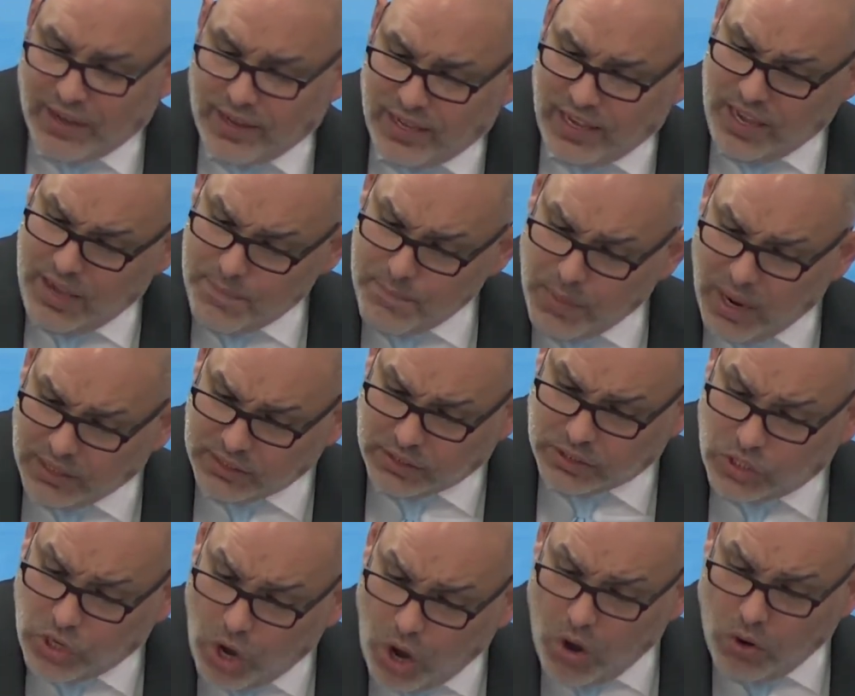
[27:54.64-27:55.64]
that he
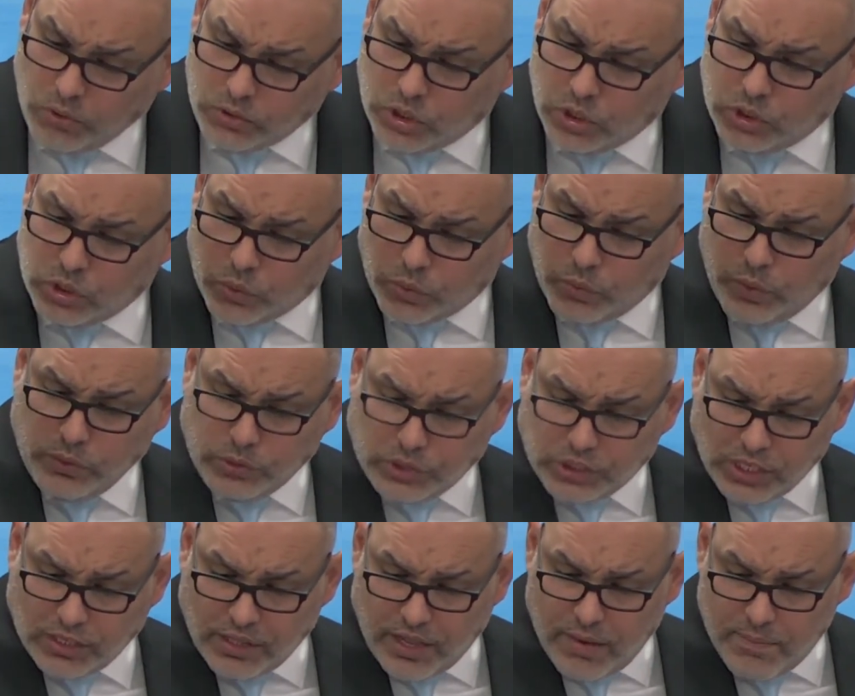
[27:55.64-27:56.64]
must go to
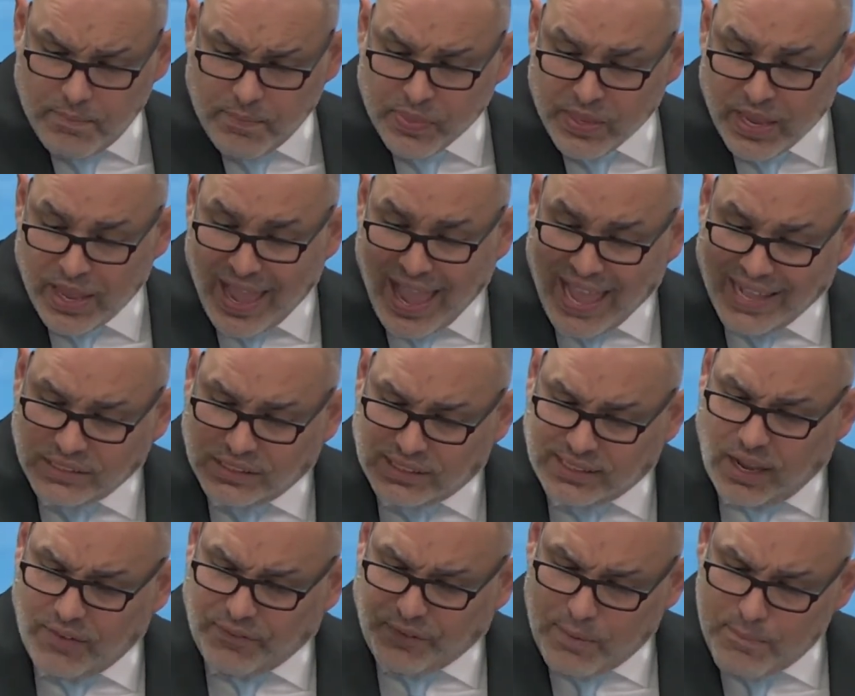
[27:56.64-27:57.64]
Jerusalem
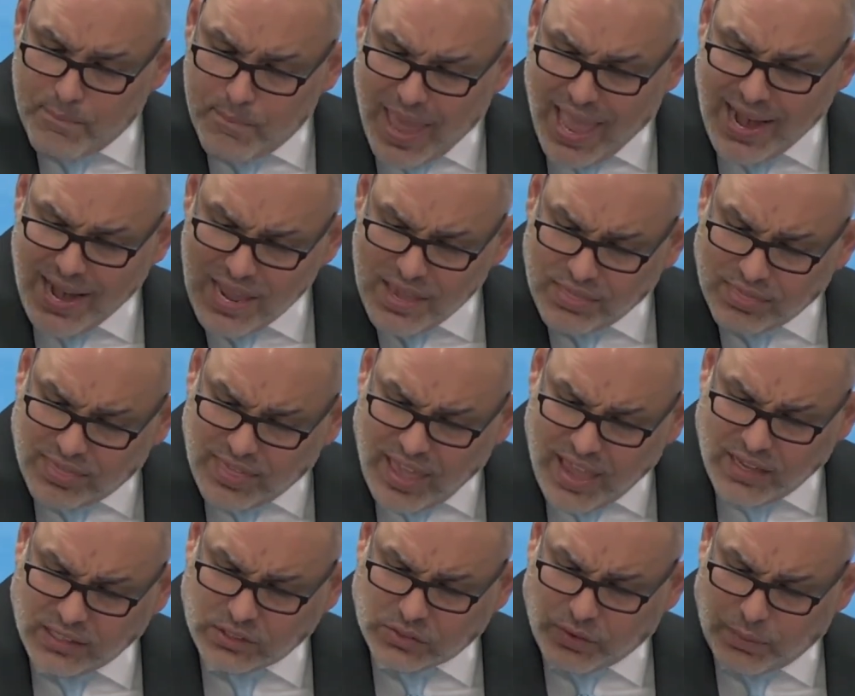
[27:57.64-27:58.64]
and suffer many
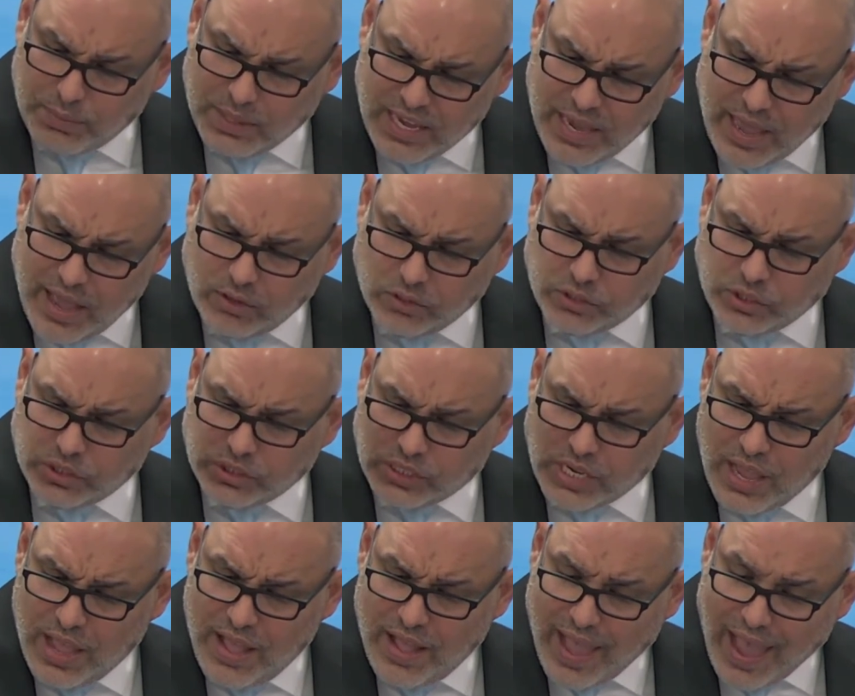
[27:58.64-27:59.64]
things from the
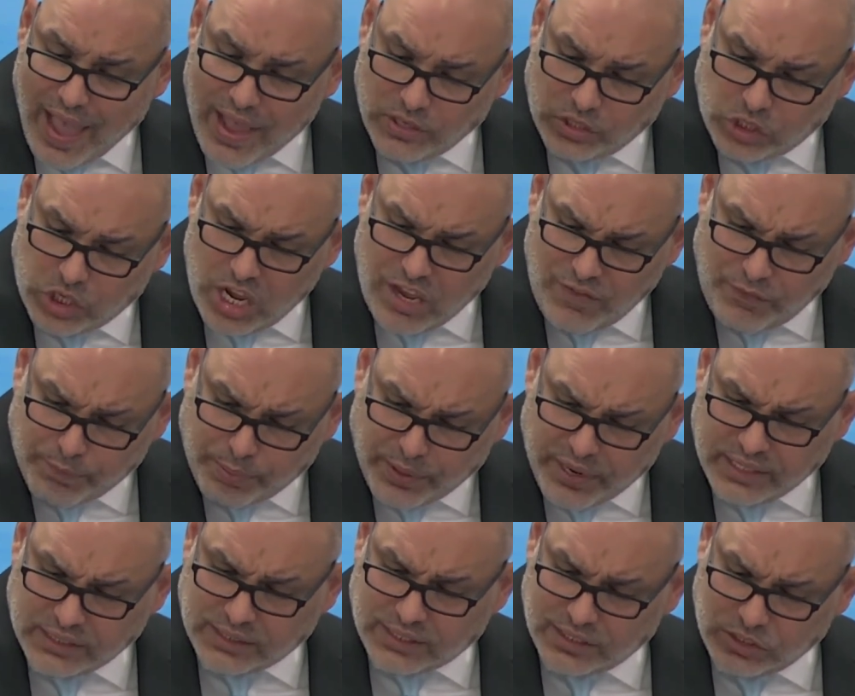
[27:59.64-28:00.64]
elders and chief
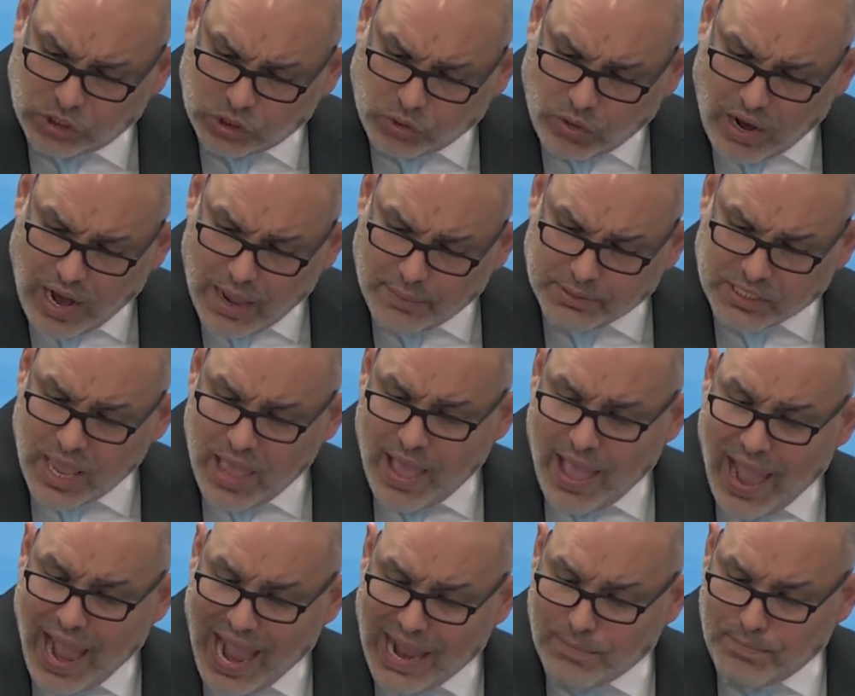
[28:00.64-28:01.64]
priests and scribes
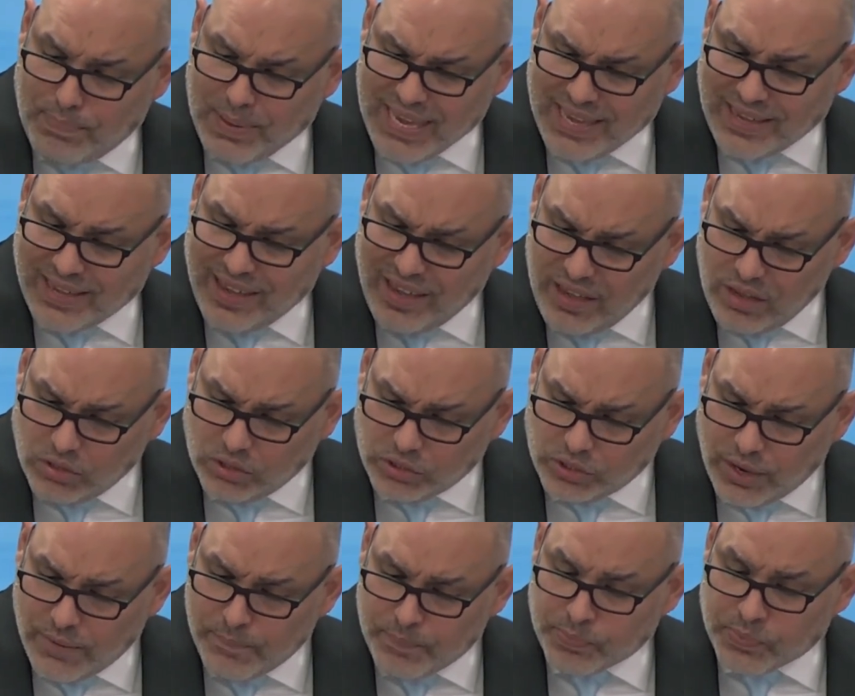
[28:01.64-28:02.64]
and be
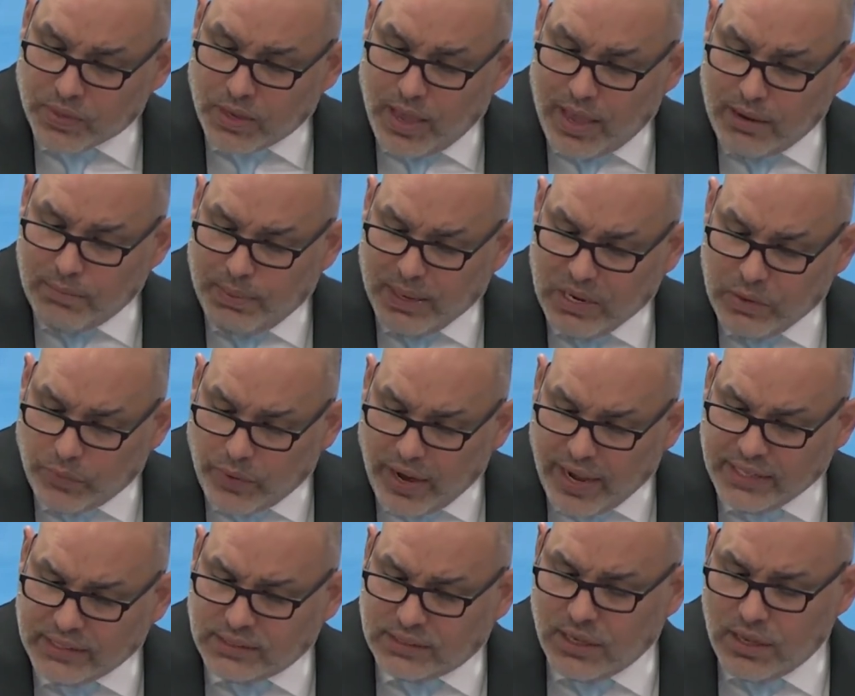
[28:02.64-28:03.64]
killed and be
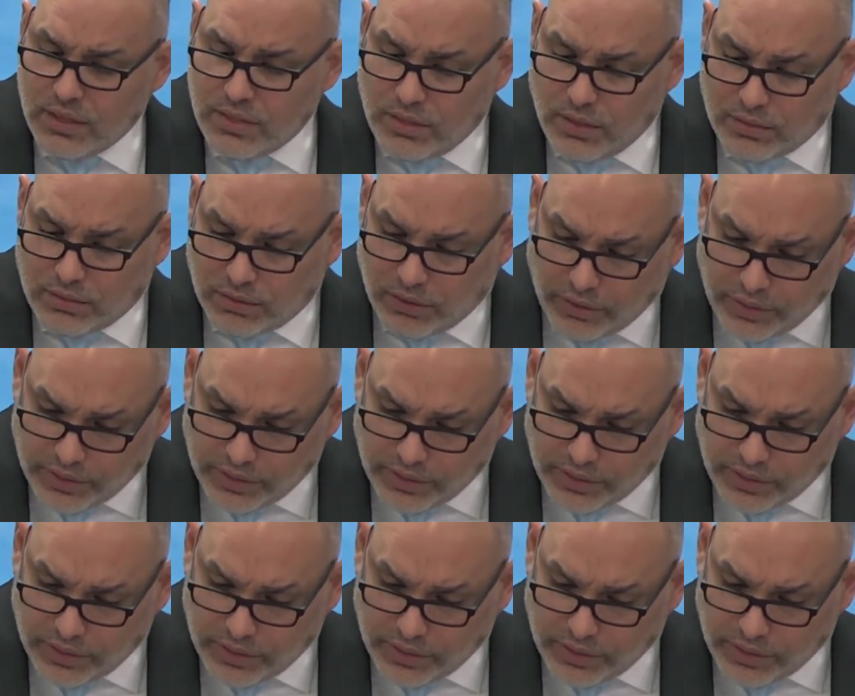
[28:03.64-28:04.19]
raised the